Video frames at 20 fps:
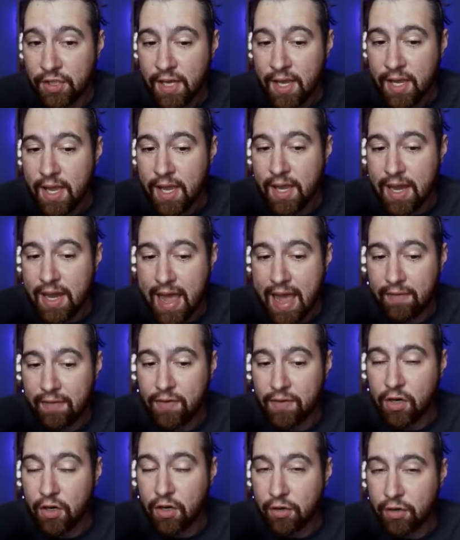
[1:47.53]
and
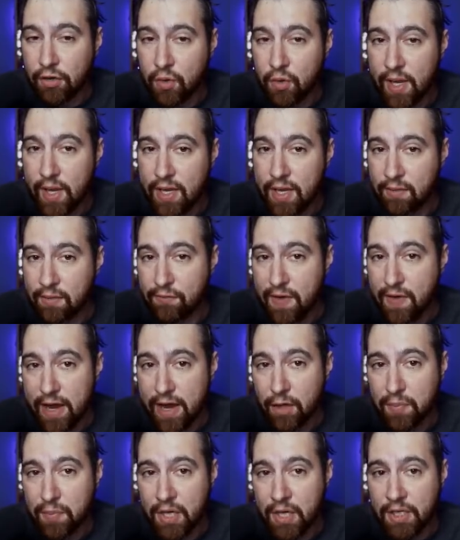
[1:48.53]
having Earthquake and
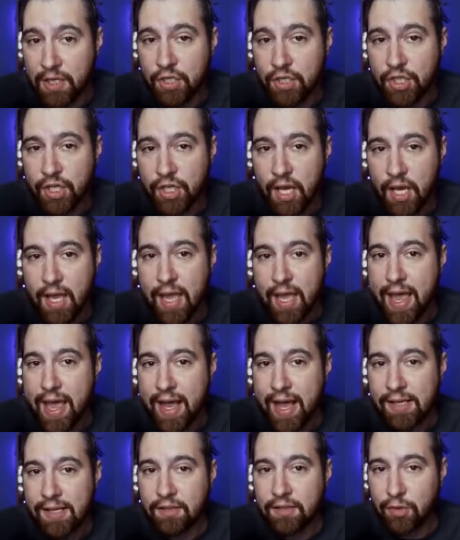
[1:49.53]
Fire Punch, it
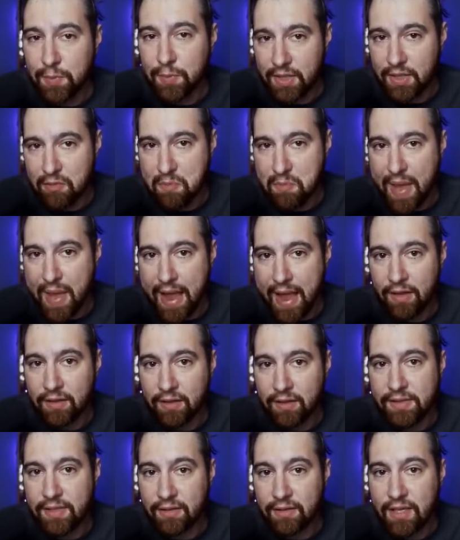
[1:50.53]
has a little bit of
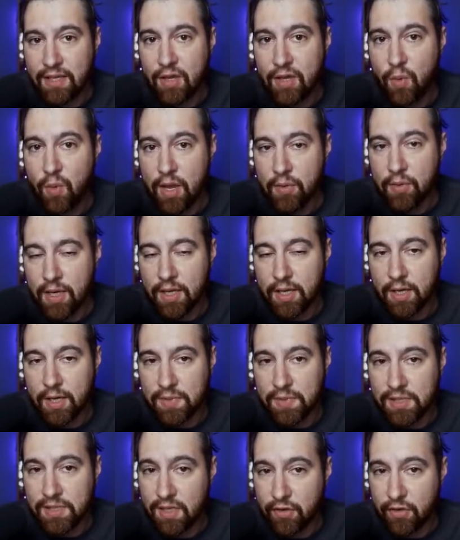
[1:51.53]
balance and leeway when it
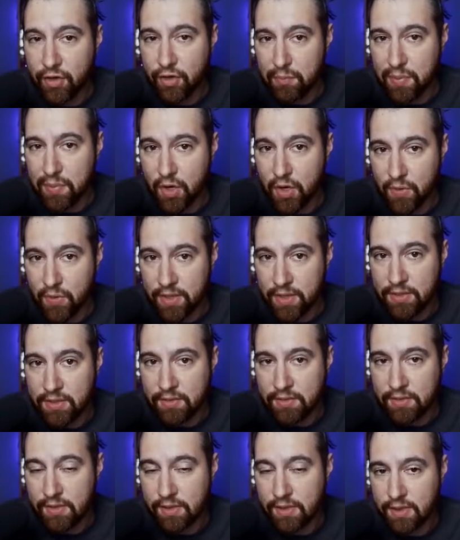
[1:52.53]
comes to other
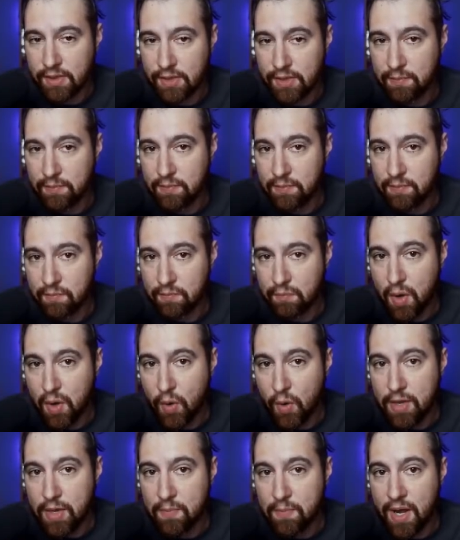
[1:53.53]
opponents'
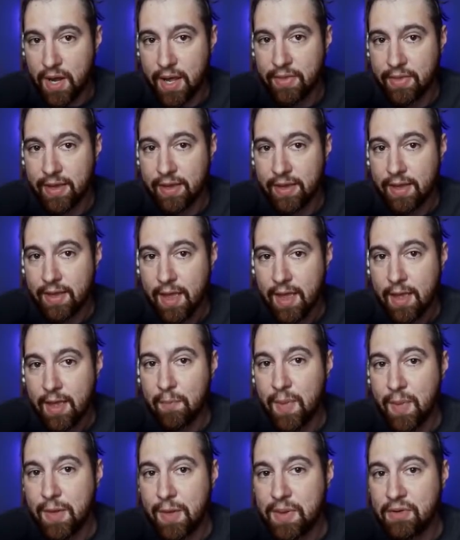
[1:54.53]
Pokemon that
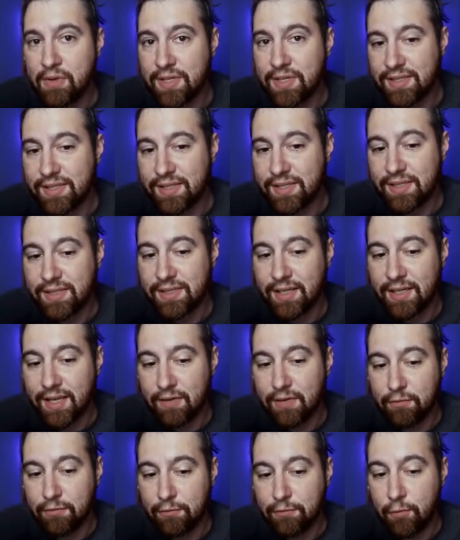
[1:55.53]
may be resisted
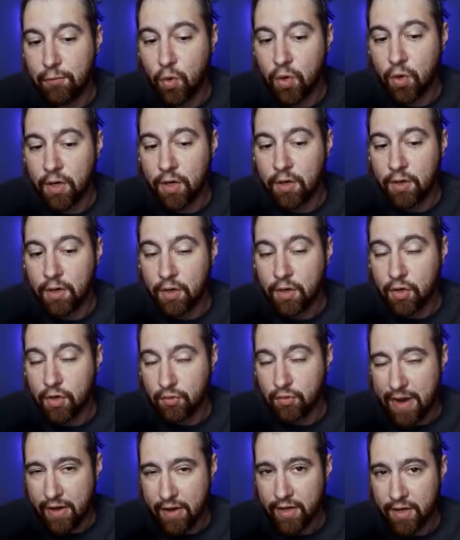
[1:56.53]
for
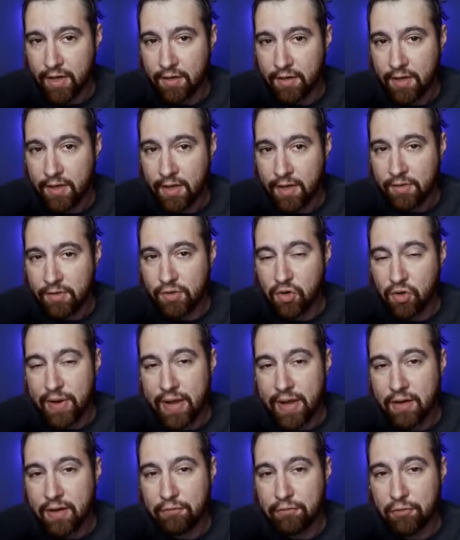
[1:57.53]
Groudon. So
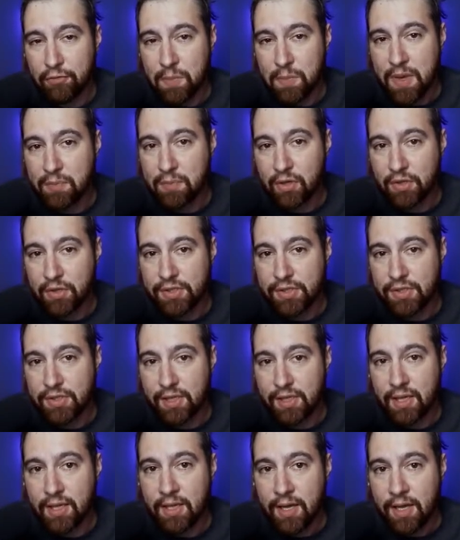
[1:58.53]
Groudon for me
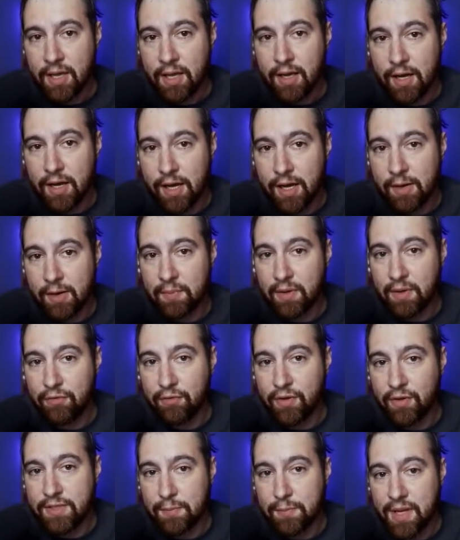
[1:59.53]
personally, if
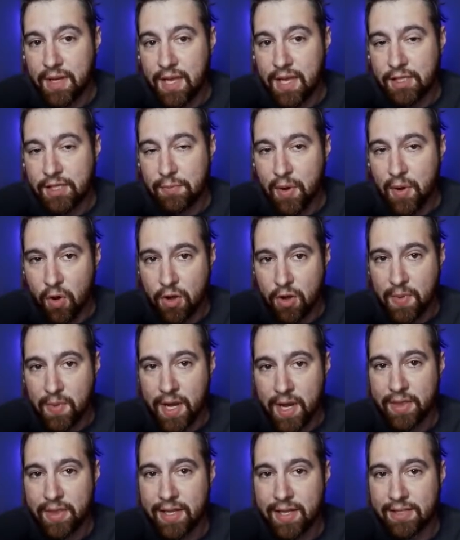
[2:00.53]
it's up against a
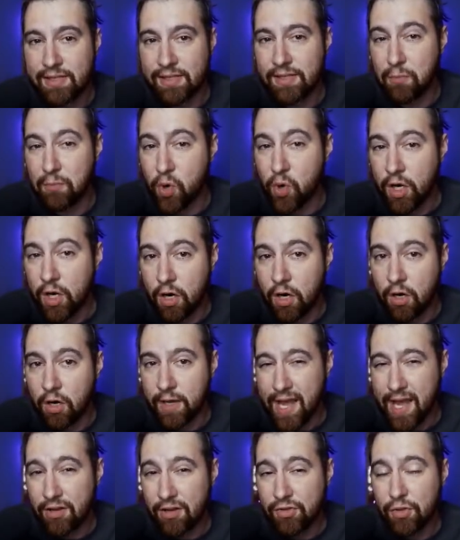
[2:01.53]
Pokemon that's somewhat hard
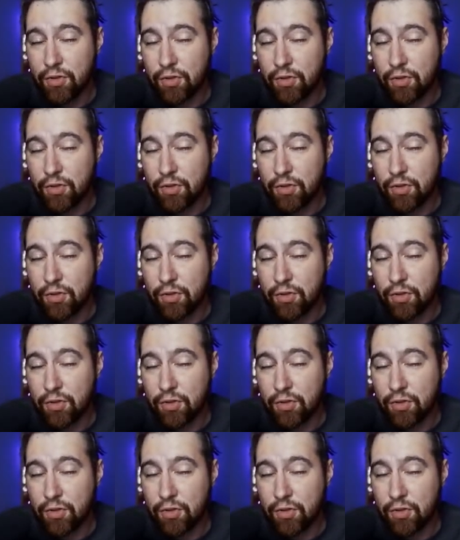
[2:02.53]
countered or